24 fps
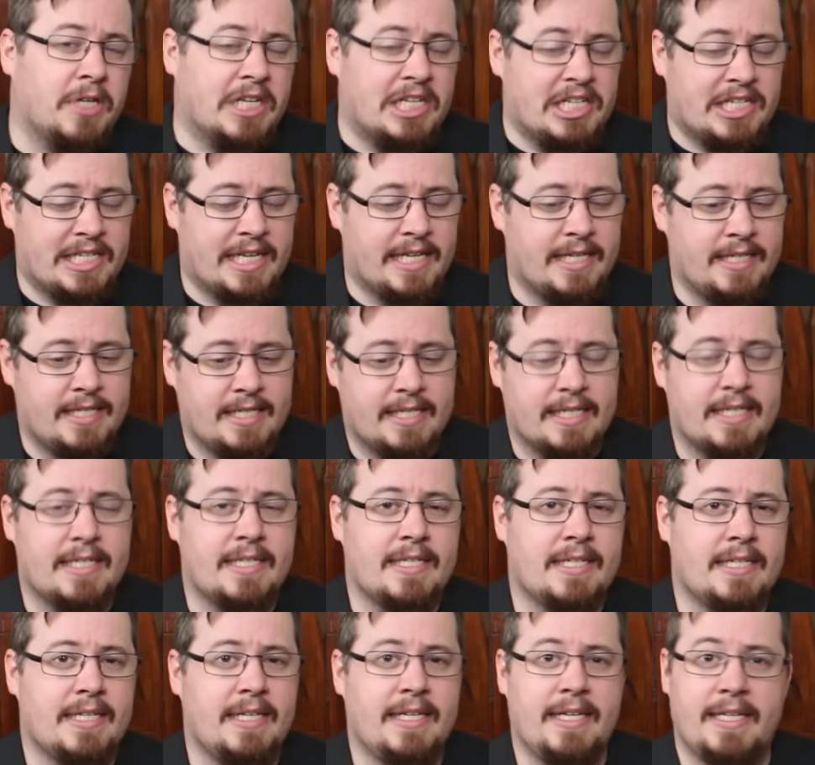
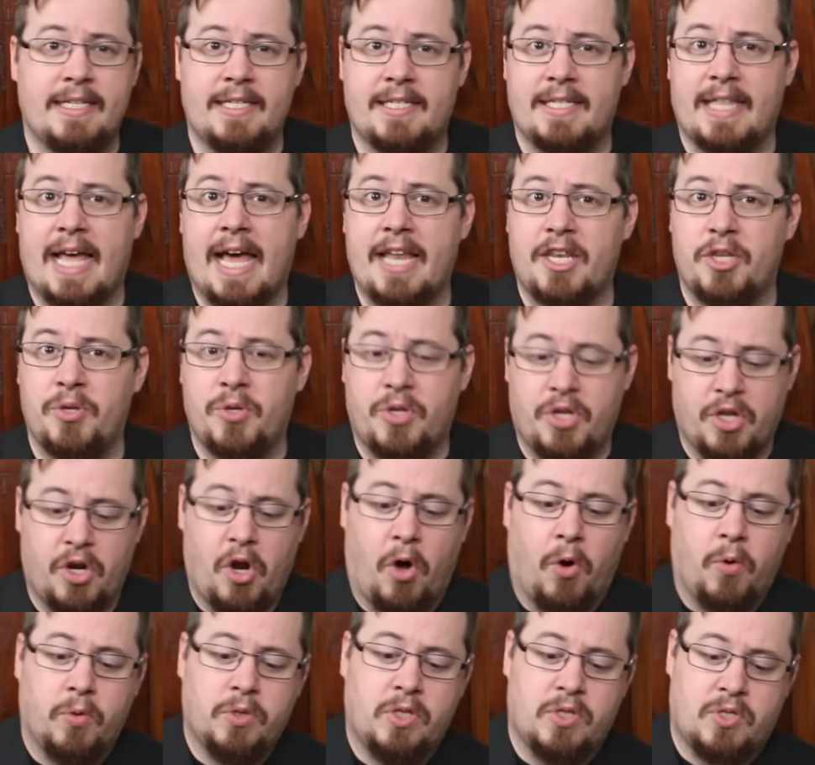consensus is that you can
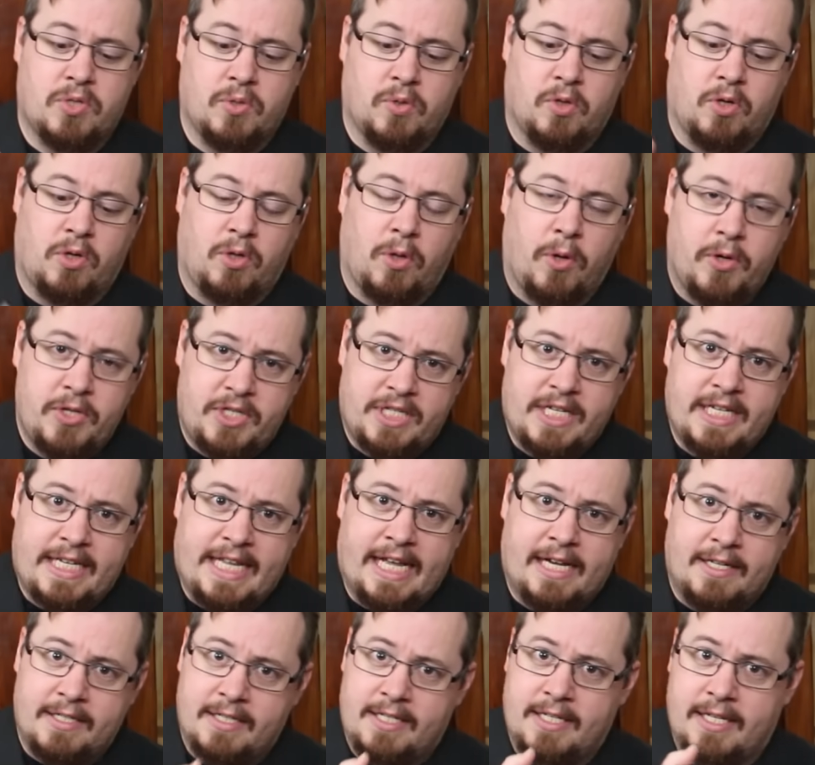hold the sword closer
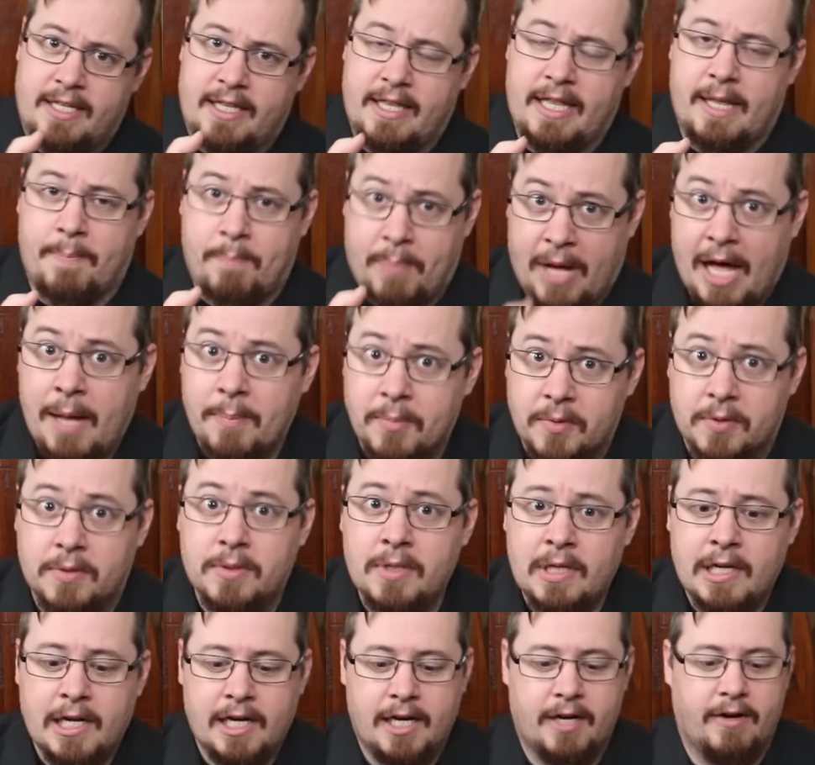down to the
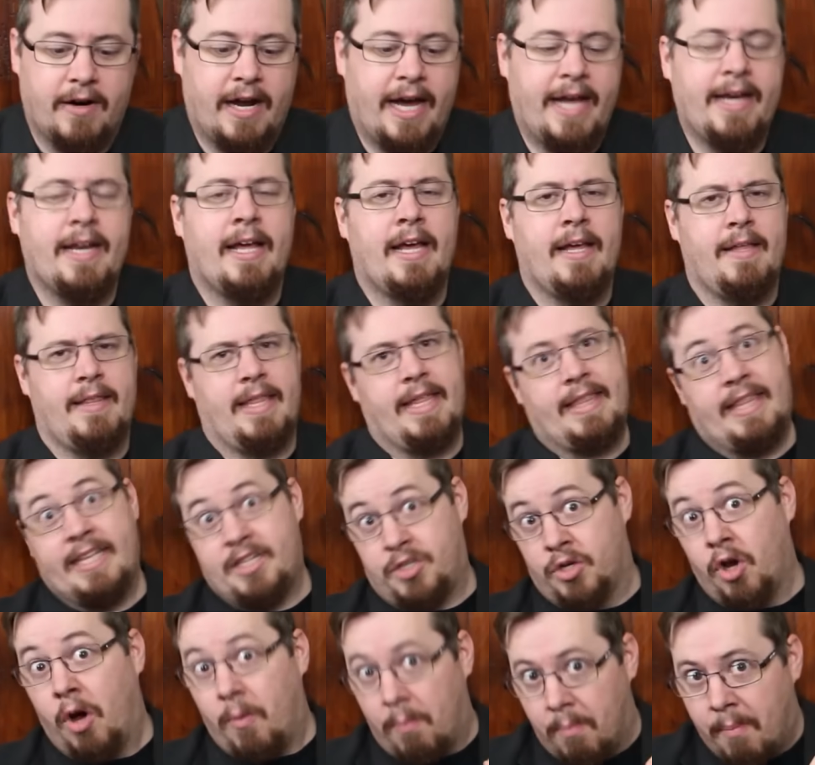pummel. All right,
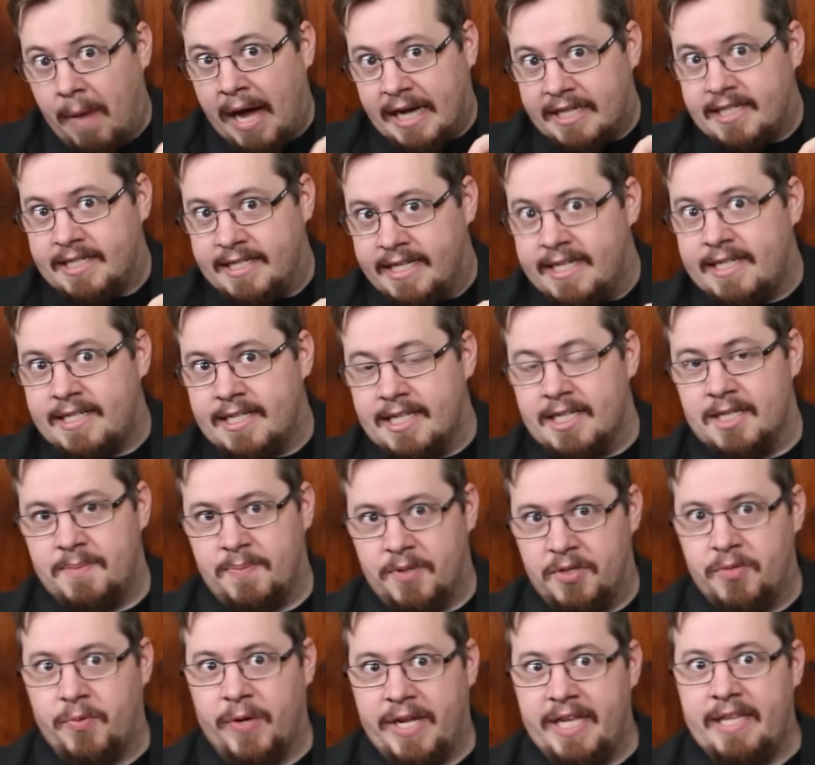there's not much distance
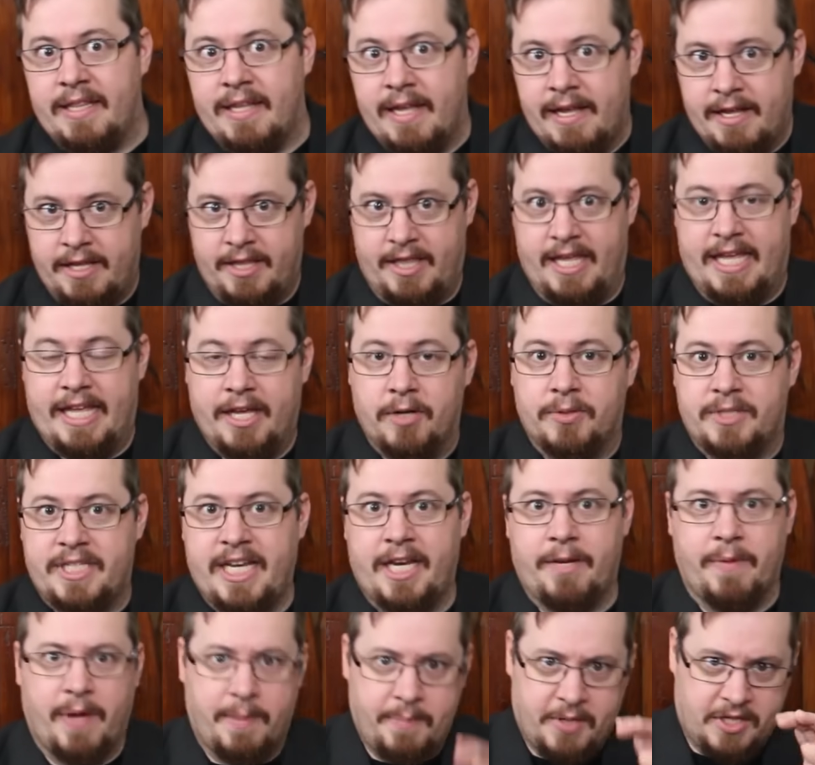between the hilt
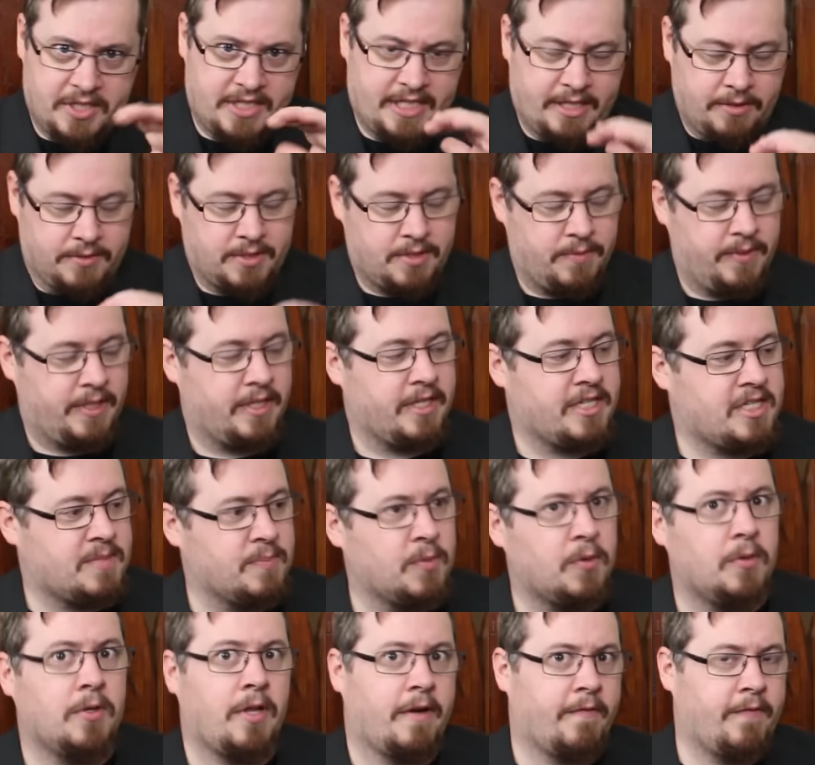anyway, because the hilts are really
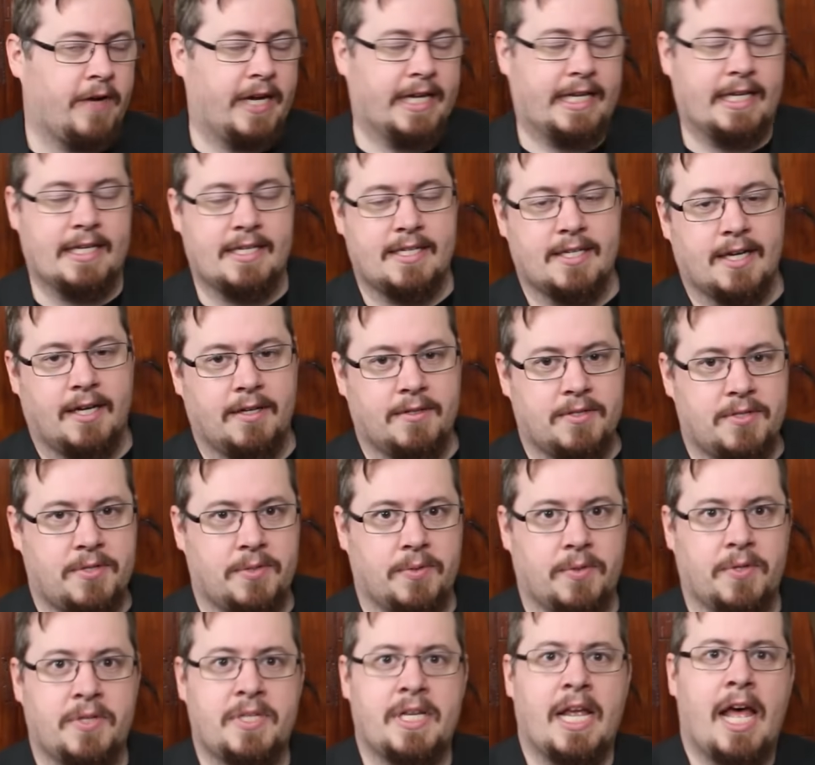small on Viking-style
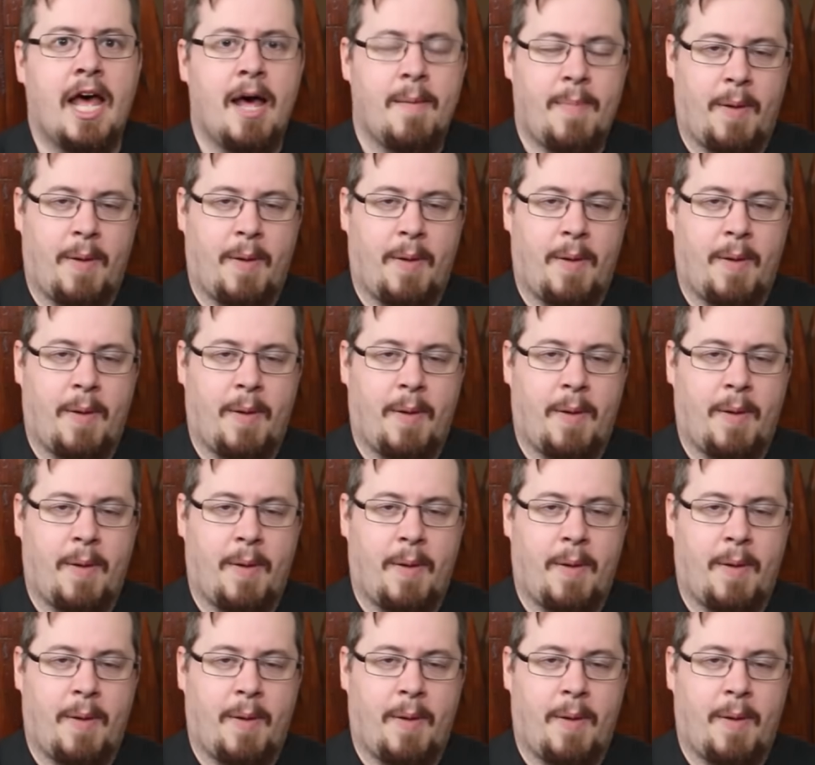swords.